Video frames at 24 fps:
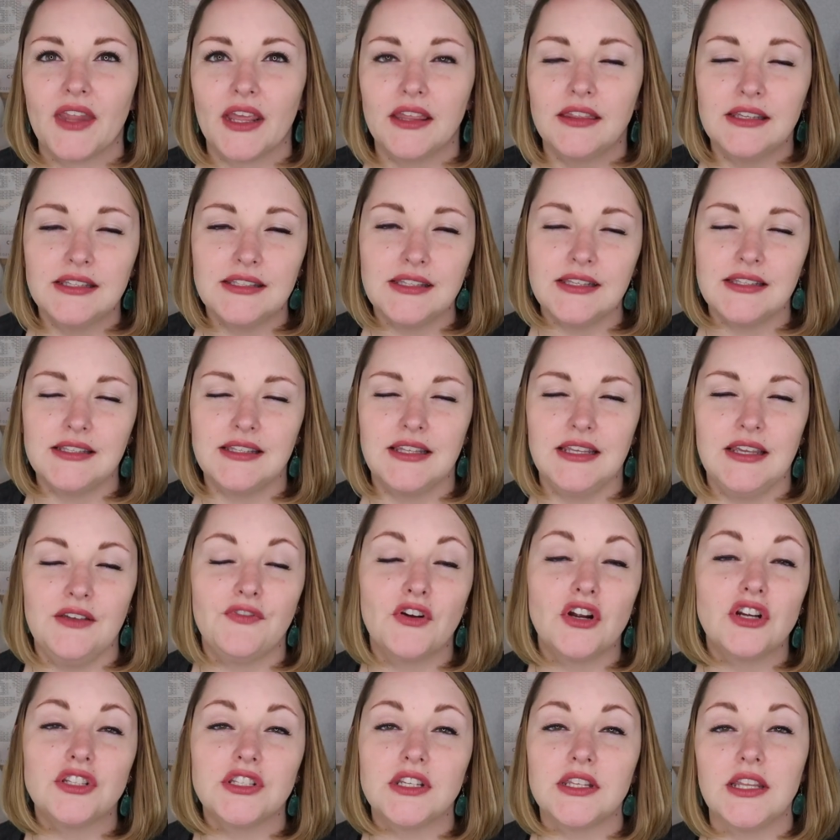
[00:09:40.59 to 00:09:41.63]
This is the
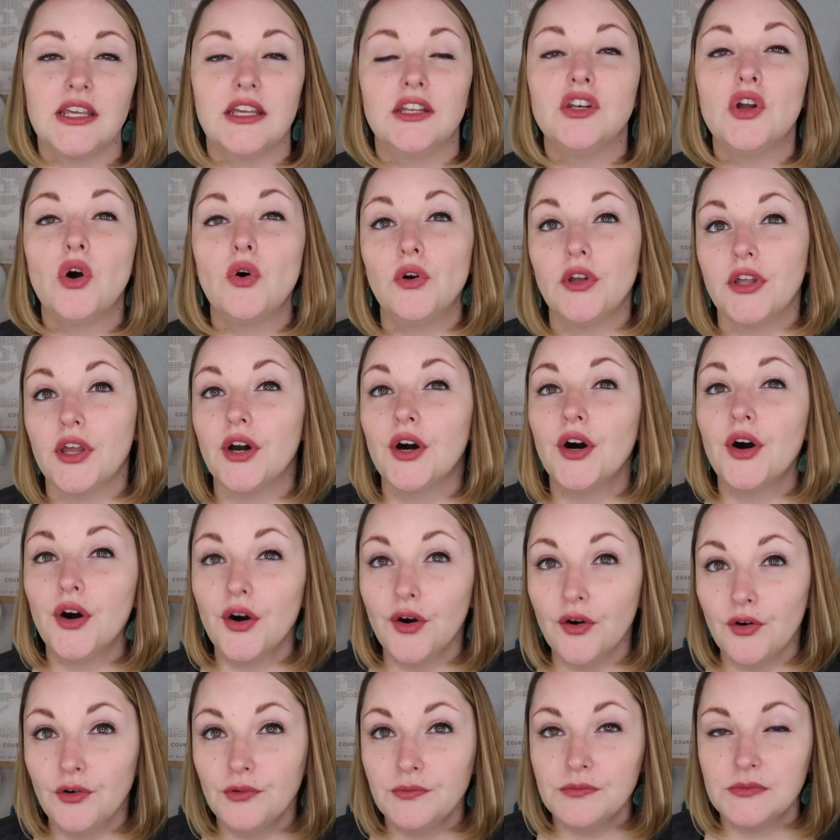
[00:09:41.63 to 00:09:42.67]
first in the Enola
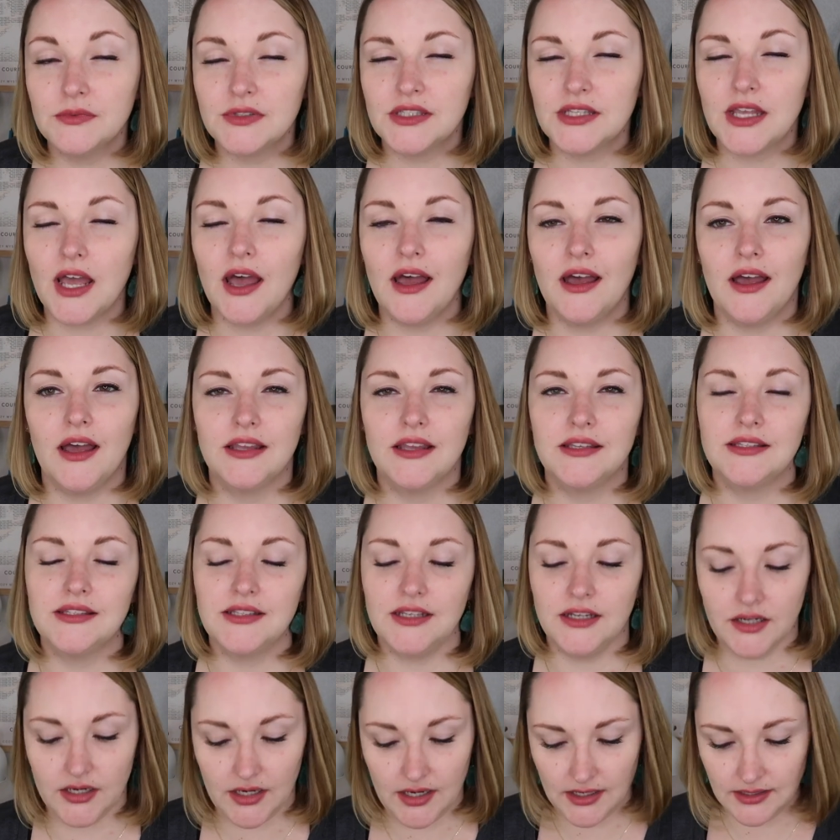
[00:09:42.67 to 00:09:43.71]
Holmes,
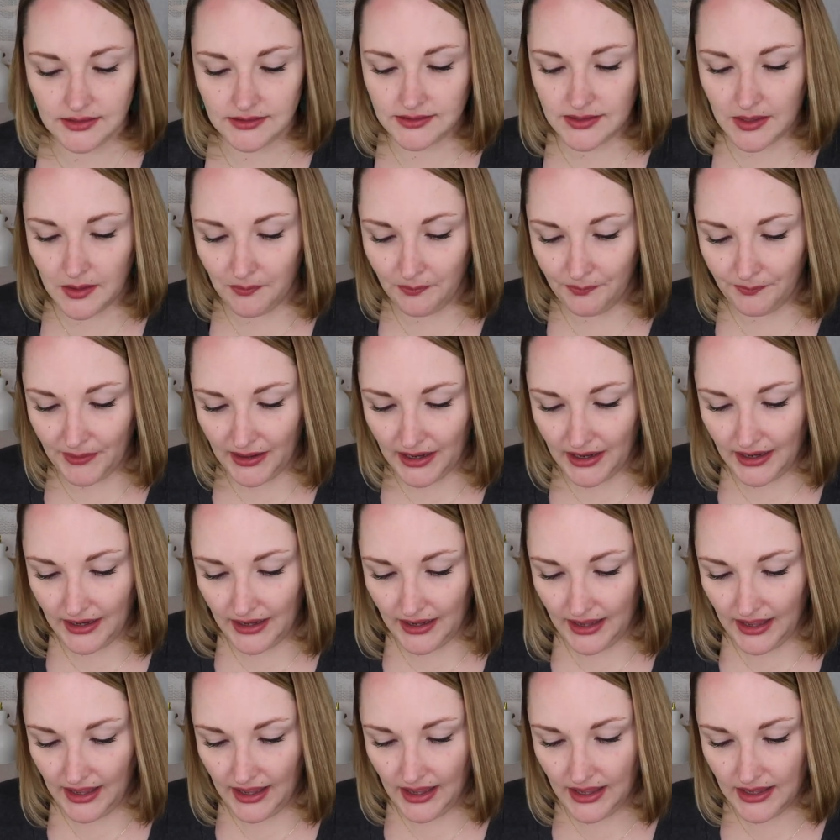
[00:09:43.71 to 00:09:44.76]
series
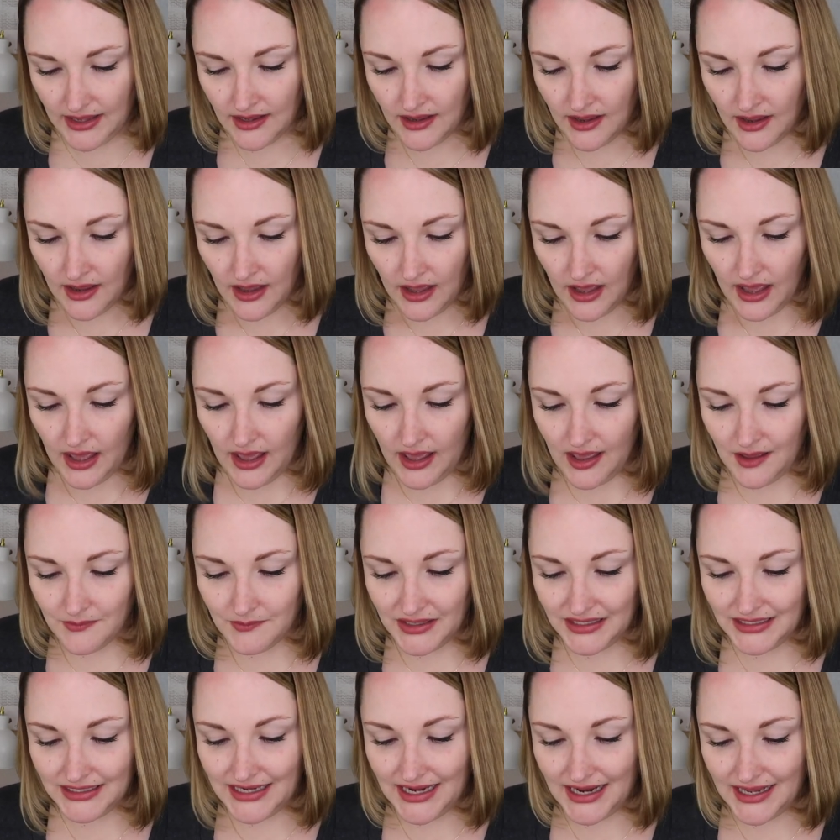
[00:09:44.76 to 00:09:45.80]
by,
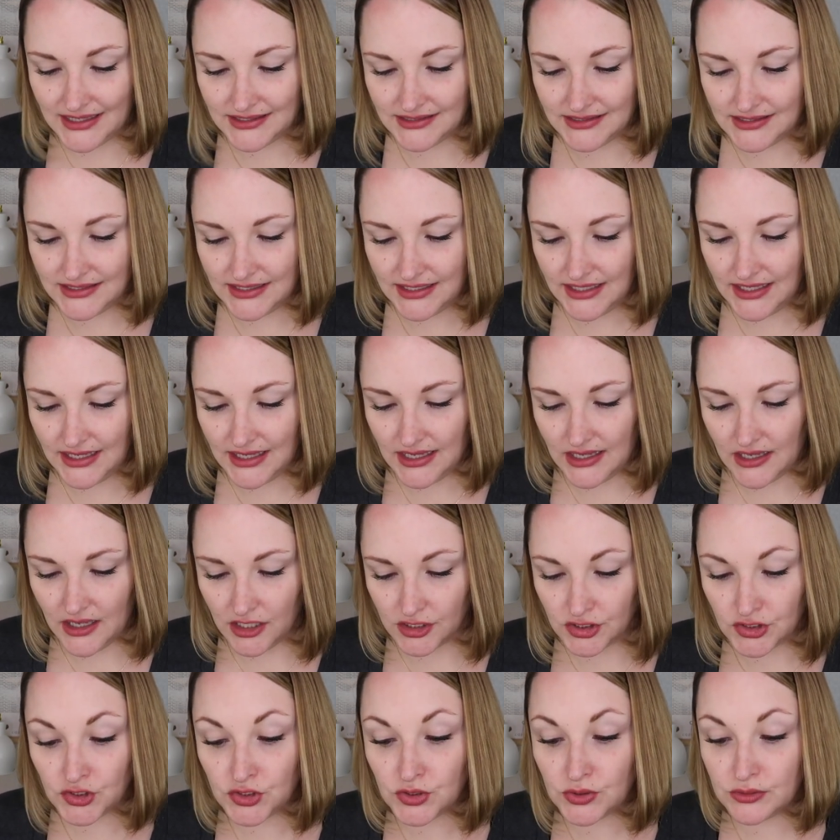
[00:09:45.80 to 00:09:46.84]
Nancy
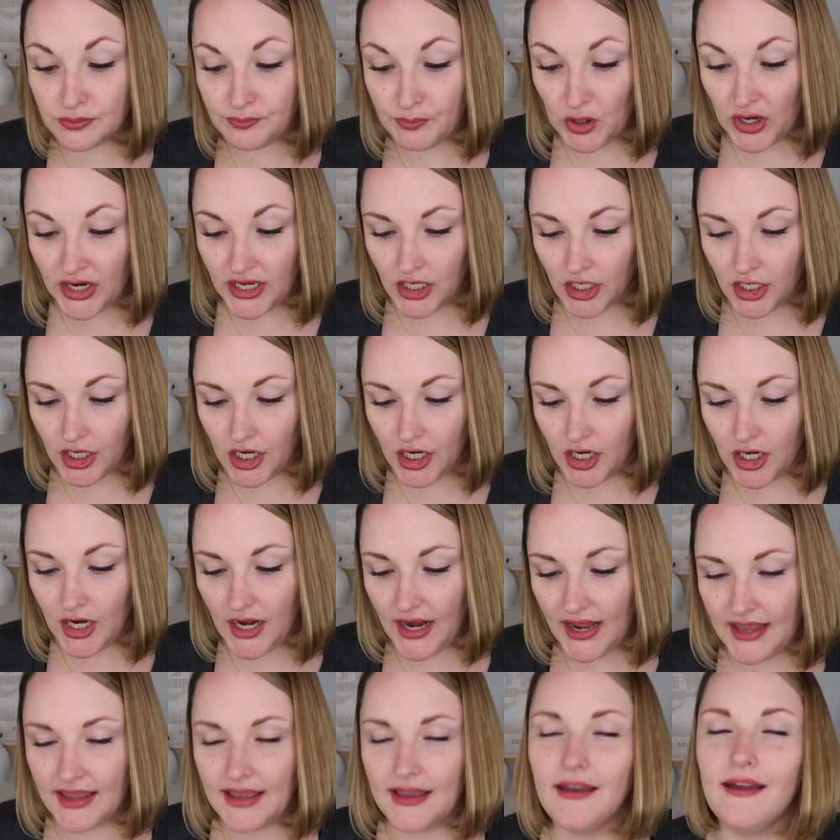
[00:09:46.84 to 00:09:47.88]

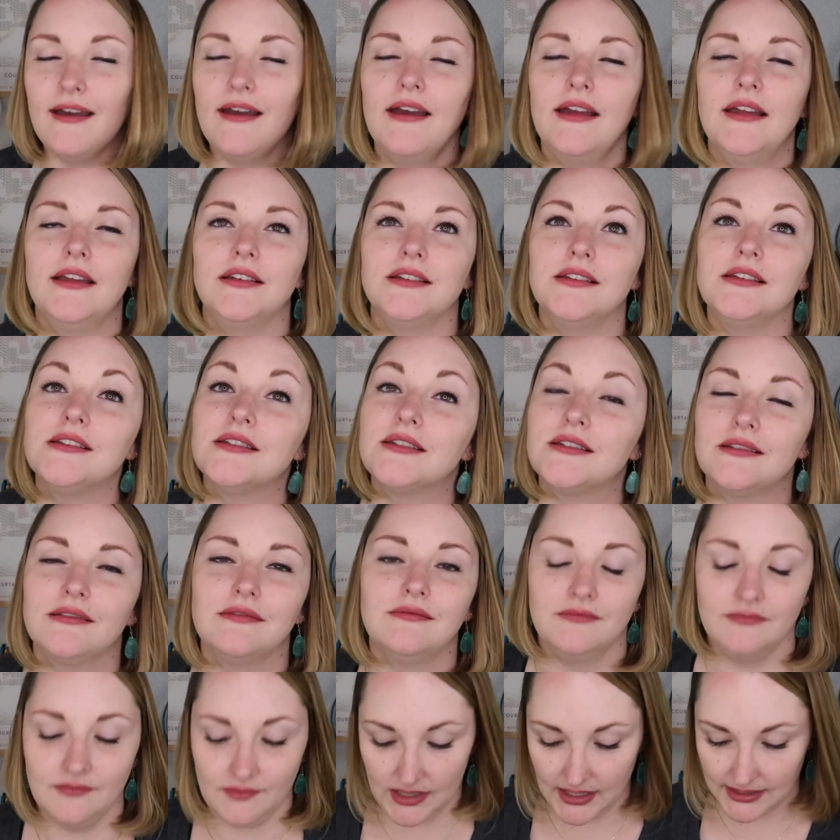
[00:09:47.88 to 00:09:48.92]
Springer. And,
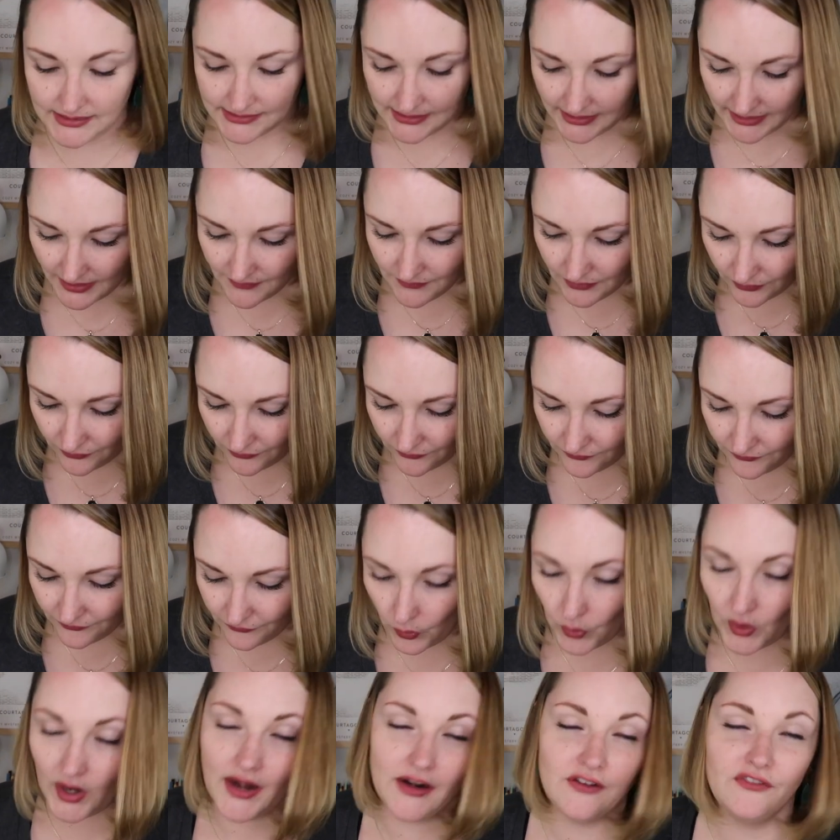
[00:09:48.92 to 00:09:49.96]
guys, I gave it
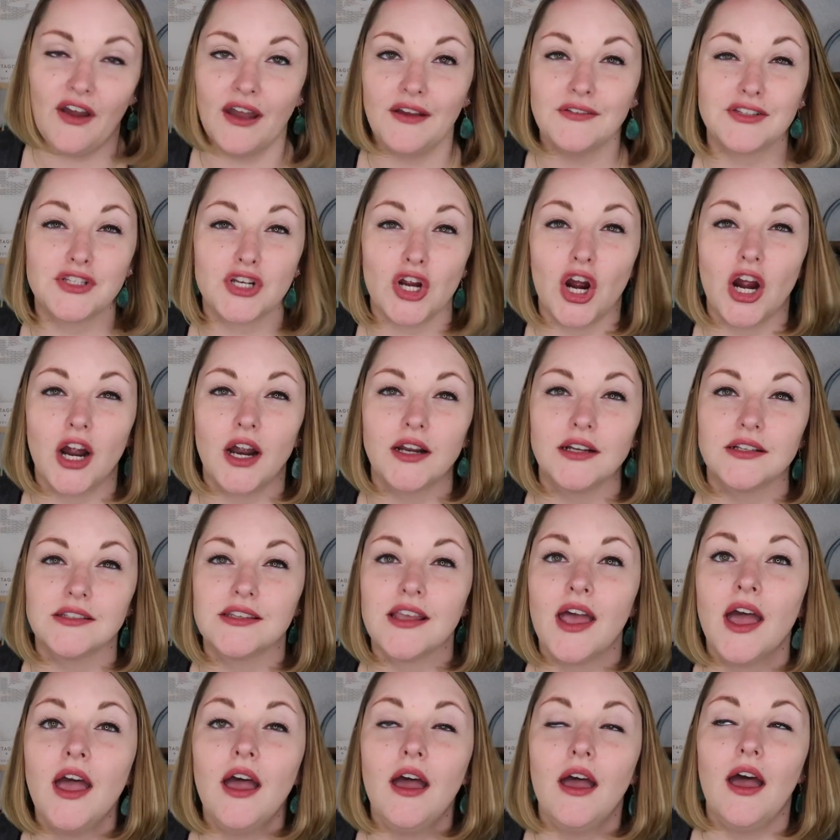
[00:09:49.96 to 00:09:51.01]
4 out of 5 stars.